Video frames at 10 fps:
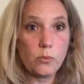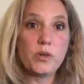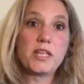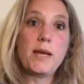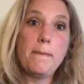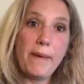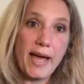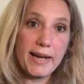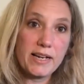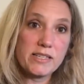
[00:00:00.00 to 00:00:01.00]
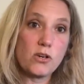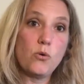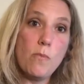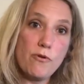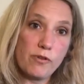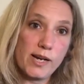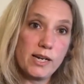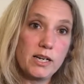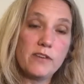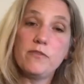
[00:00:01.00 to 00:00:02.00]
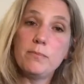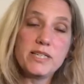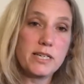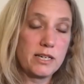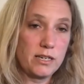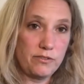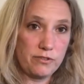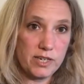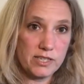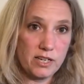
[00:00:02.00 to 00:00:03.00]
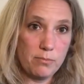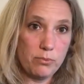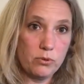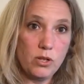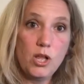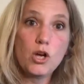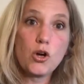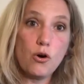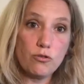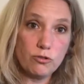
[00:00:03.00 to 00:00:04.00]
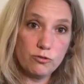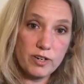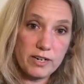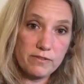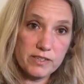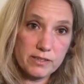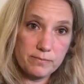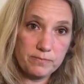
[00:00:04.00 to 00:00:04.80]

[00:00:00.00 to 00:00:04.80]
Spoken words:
with impacts on marine life, in particular, for example, coral reefs.